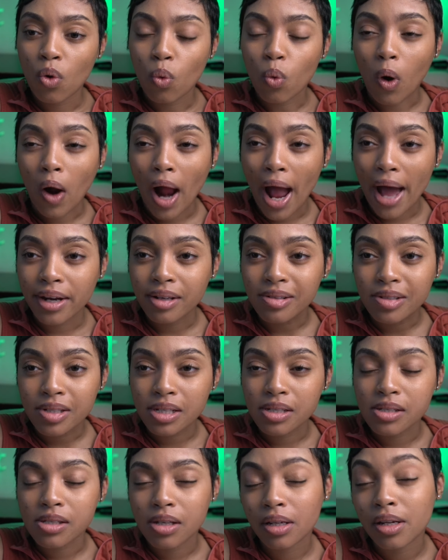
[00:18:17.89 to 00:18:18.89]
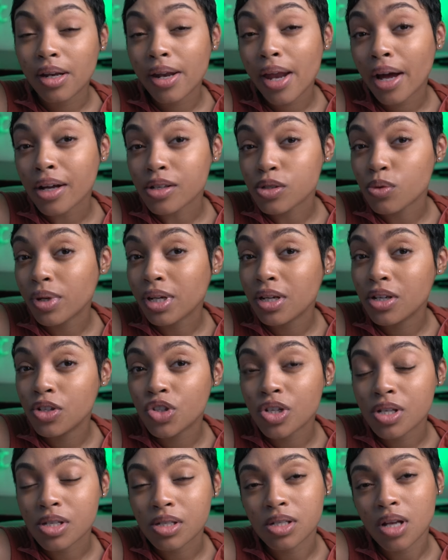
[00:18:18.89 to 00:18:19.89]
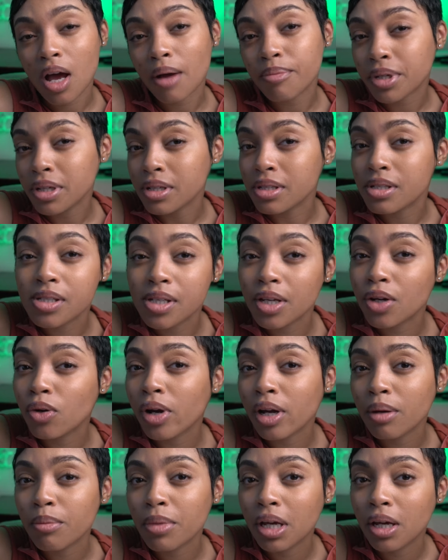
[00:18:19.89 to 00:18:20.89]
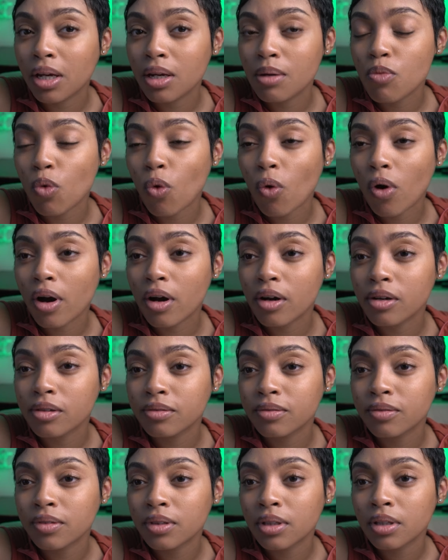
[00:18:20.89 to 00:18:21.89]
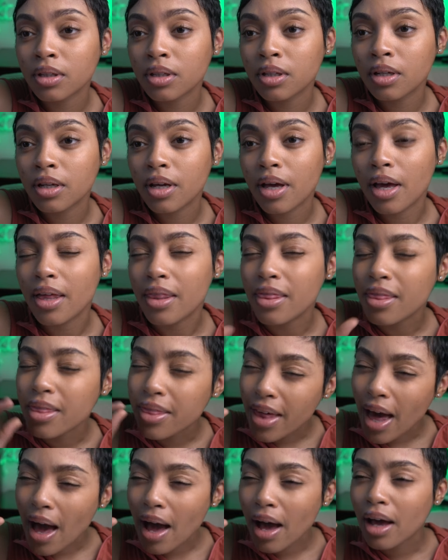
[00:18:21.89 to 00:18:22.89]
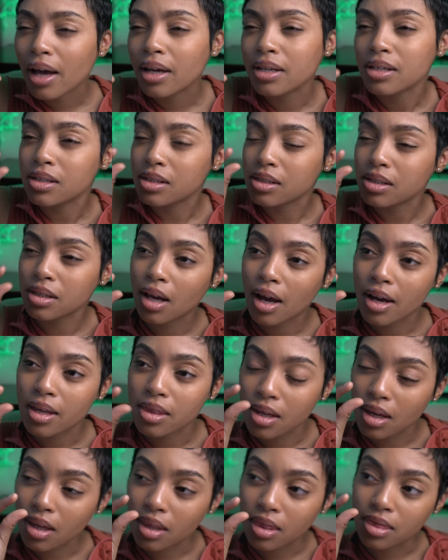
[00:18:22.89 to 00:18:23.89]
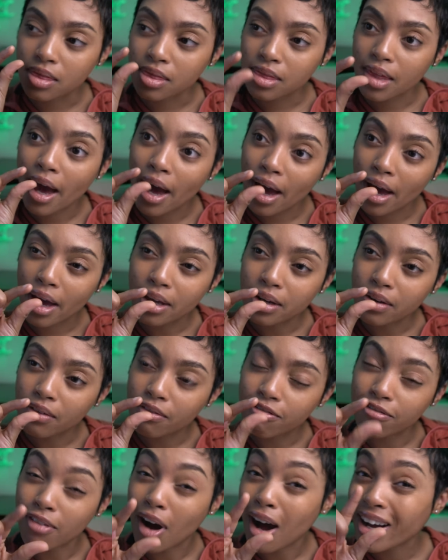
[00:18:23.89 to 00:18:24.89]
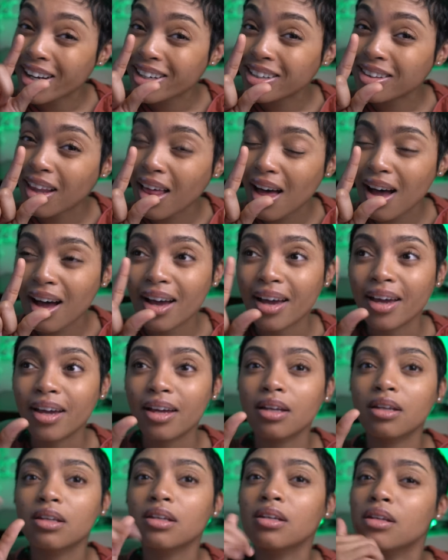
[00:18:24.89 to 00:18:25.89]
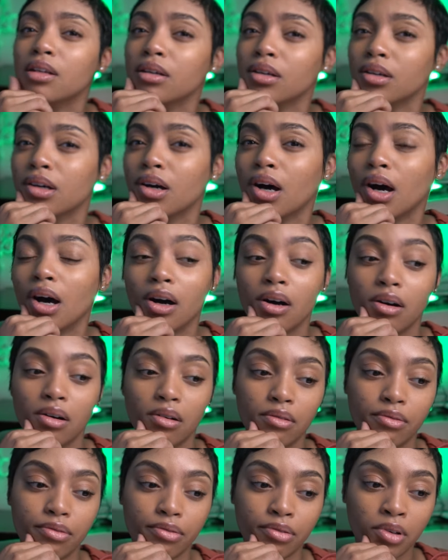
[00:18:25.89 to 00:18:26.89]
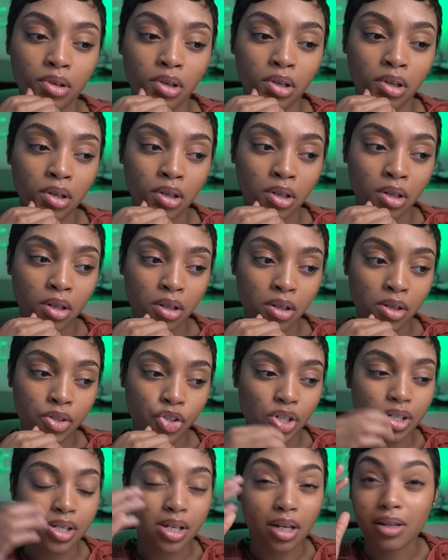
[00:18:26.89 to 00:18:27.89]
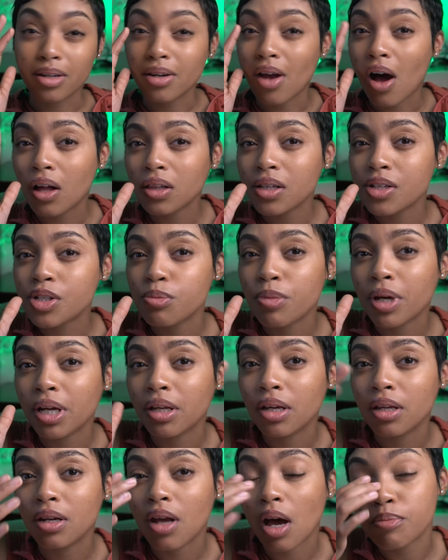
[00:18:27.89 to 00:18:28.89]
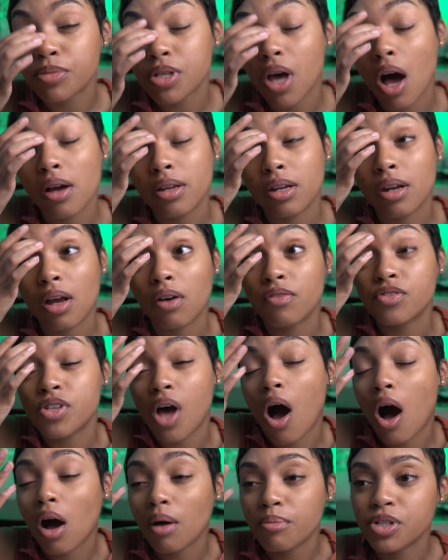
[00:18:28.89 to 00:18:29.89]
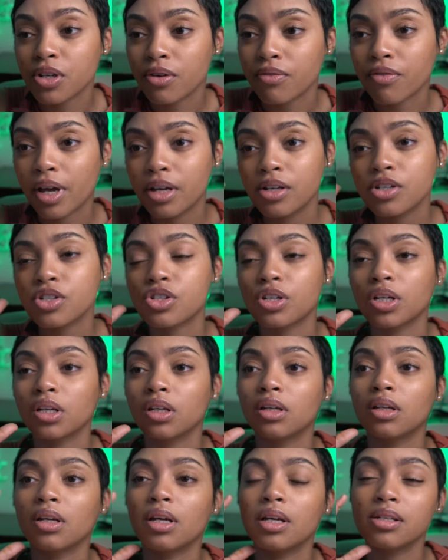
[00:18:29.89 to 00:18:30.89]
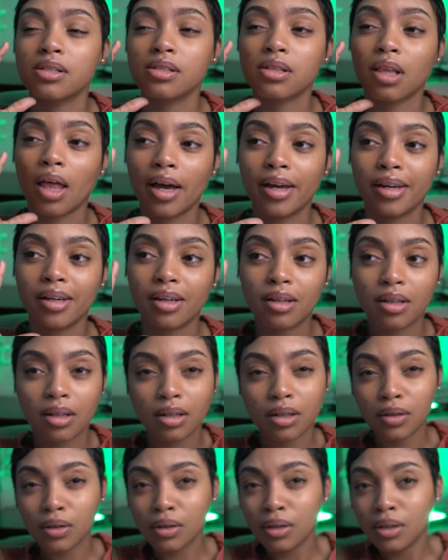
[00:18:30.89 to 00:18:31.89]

were at a disconnect when he just stopped considering me anymore. And that, I think that fine line of just acknowledgement and, obs- and obs- observation is like